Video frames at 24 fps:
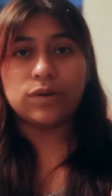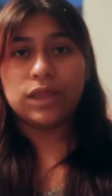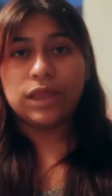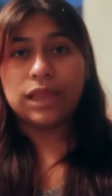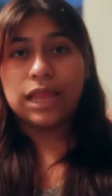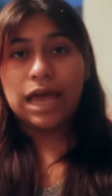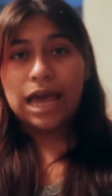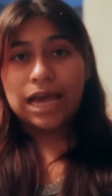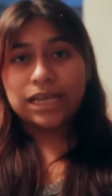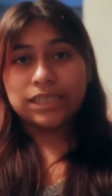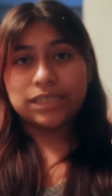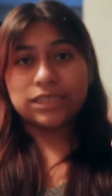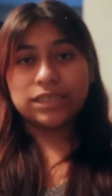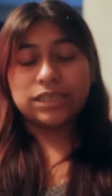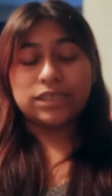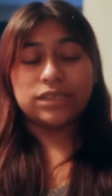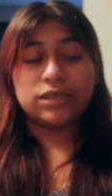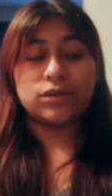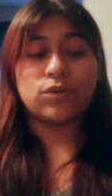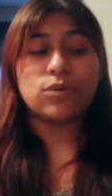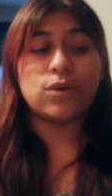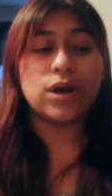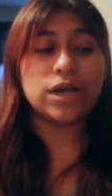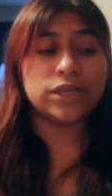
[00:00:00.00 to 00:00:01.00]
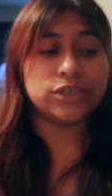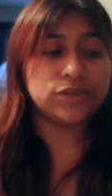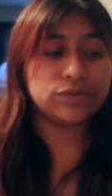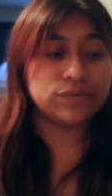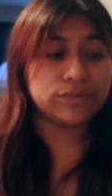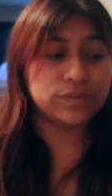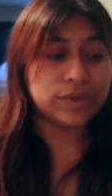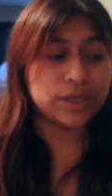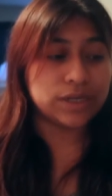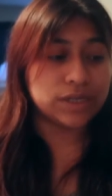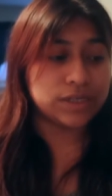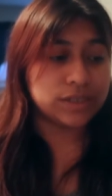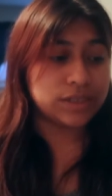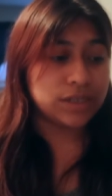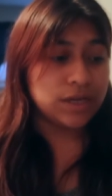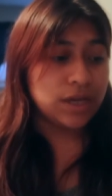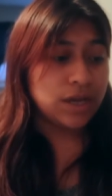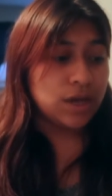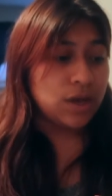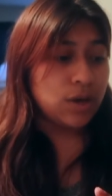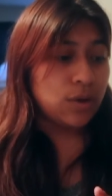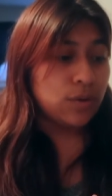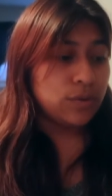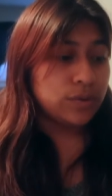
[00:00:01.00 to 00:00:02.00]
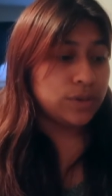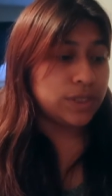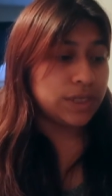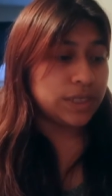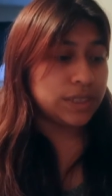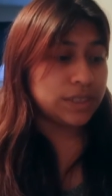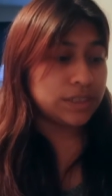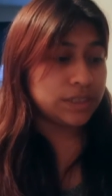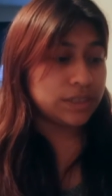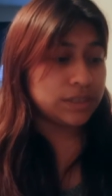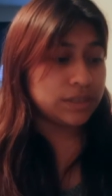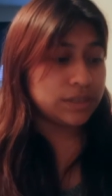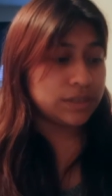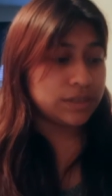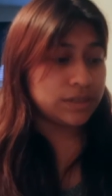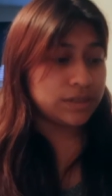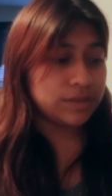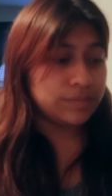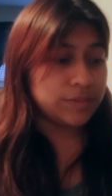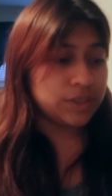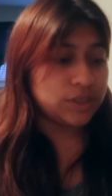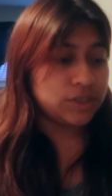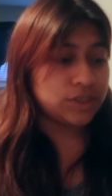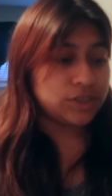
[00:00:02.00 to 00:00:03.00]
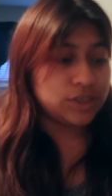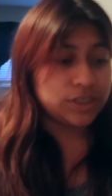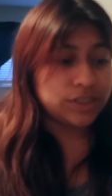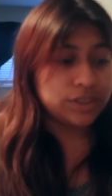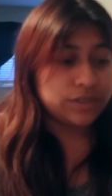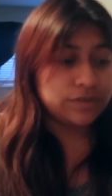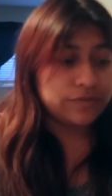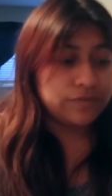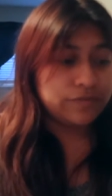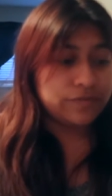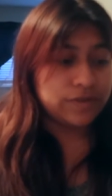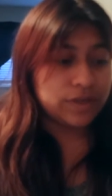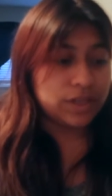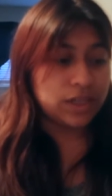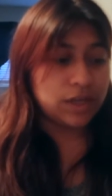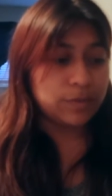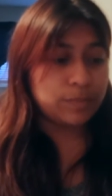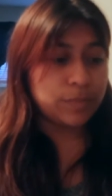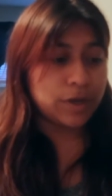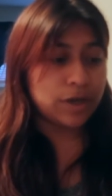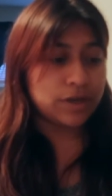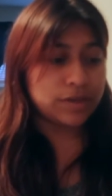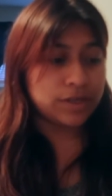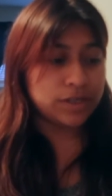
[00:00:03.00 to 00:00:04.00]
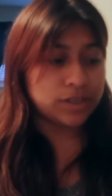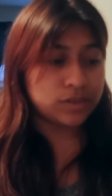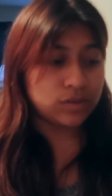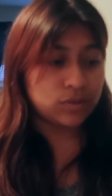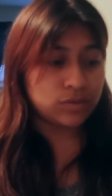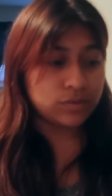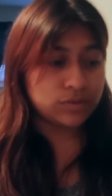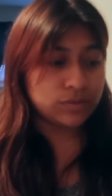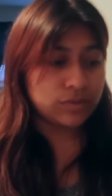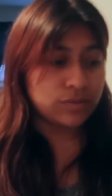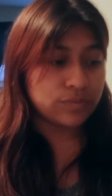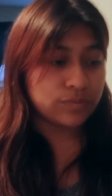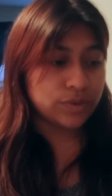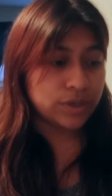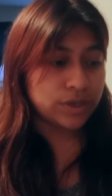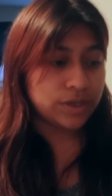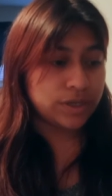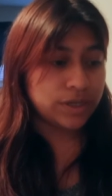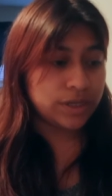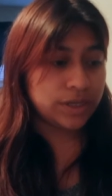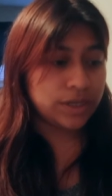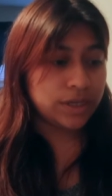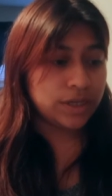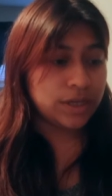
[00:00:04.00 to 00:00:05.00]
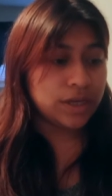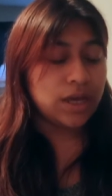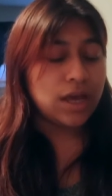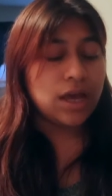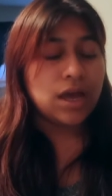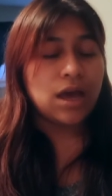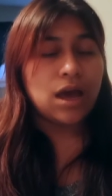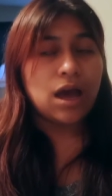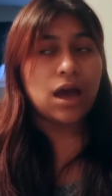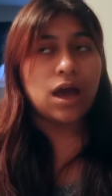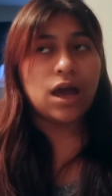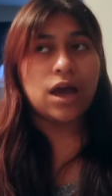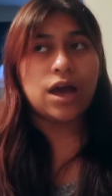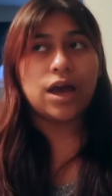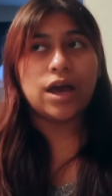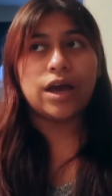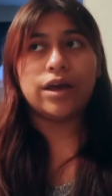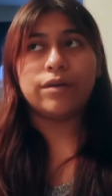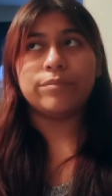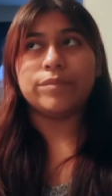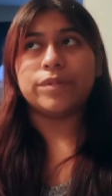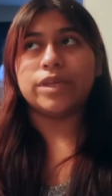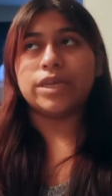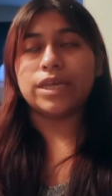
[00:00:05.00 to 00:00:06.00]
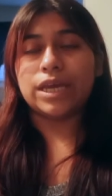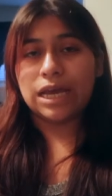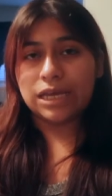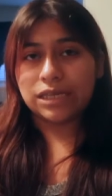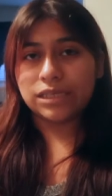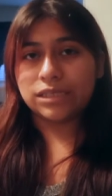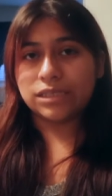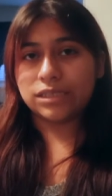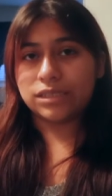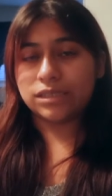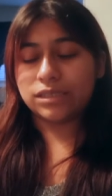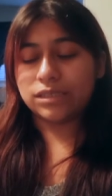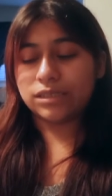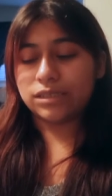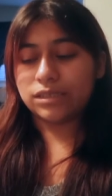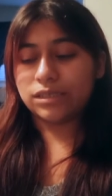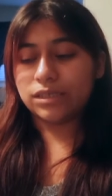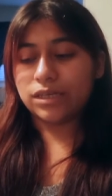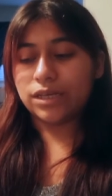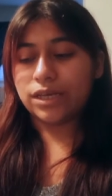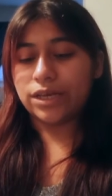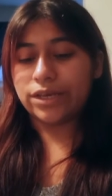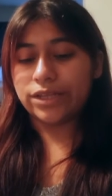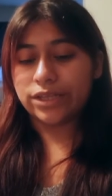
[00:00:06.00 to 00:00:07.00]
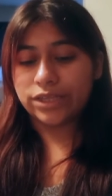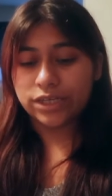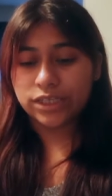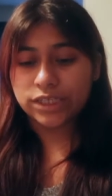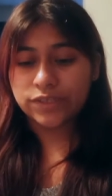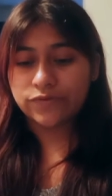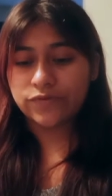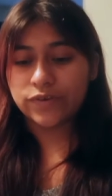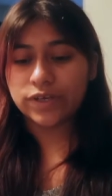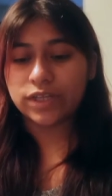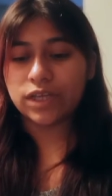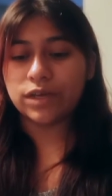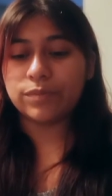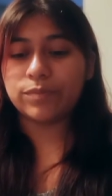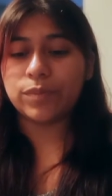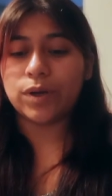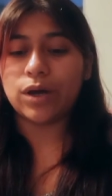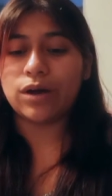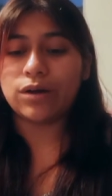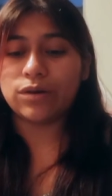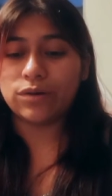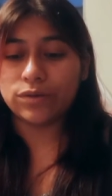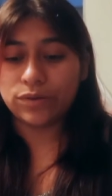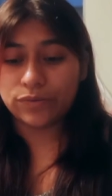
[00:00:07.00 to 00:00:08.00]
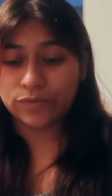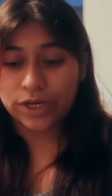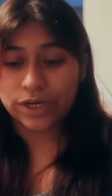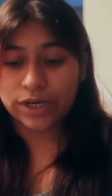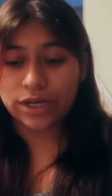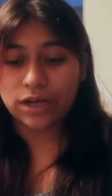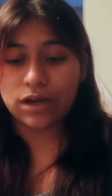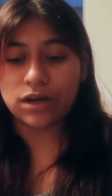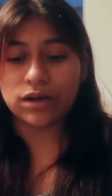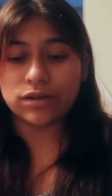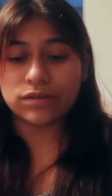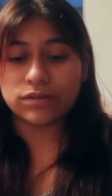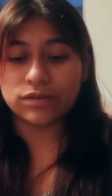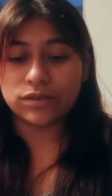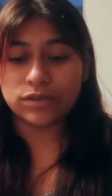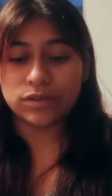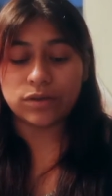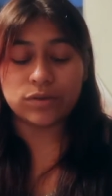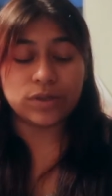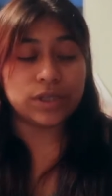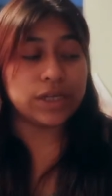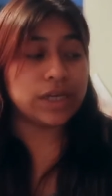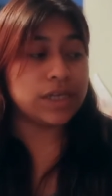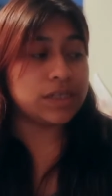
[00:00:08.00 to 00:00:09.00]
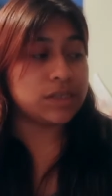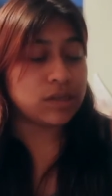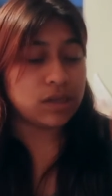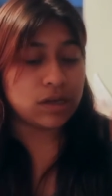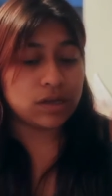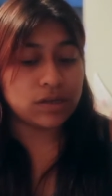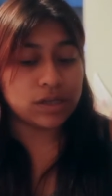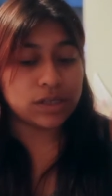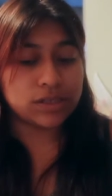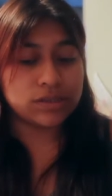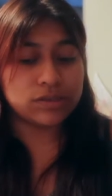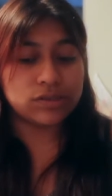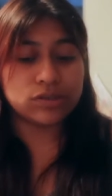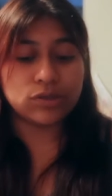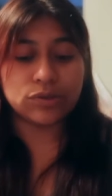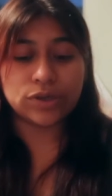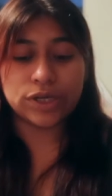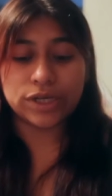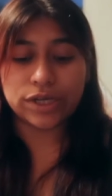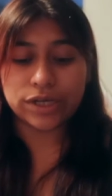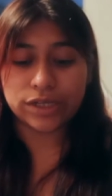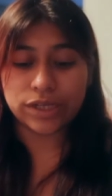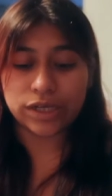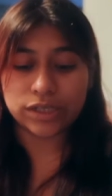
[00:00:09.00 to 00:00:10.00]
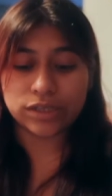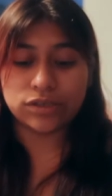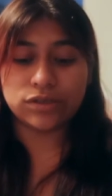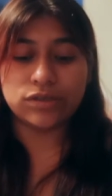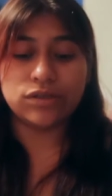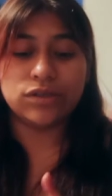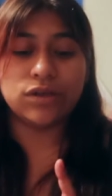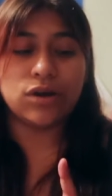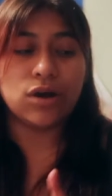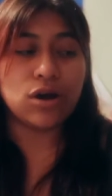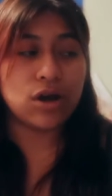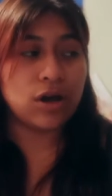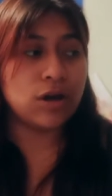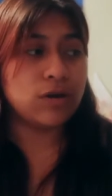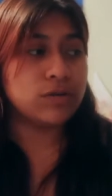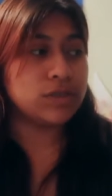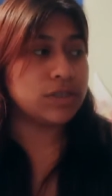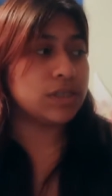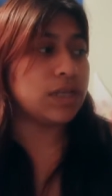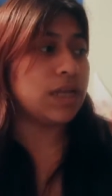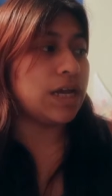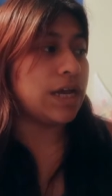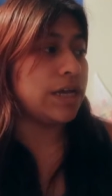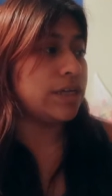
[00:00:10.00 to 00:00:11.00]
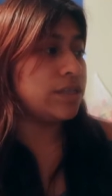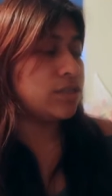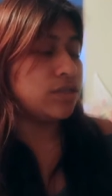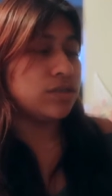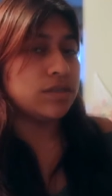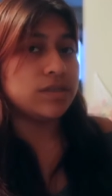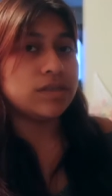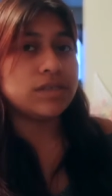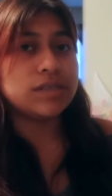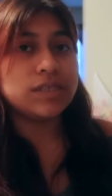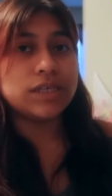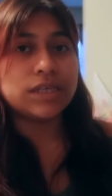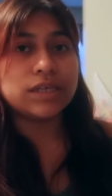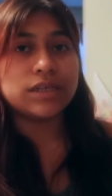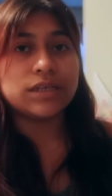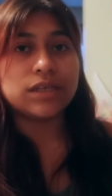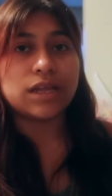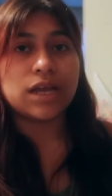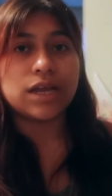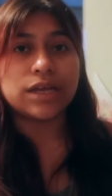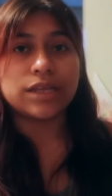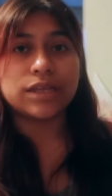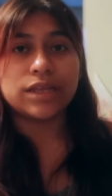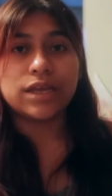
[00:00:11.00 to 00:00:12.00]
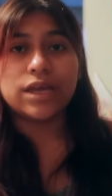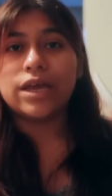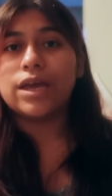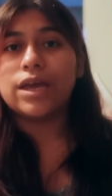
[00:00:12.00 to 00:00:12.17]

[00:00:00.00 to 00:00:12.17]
Lastly, the question was, doesn't the machine fill up on its own already? Yes, it does fill up already on its own as long as it's already connected to the hose line, to the sink line.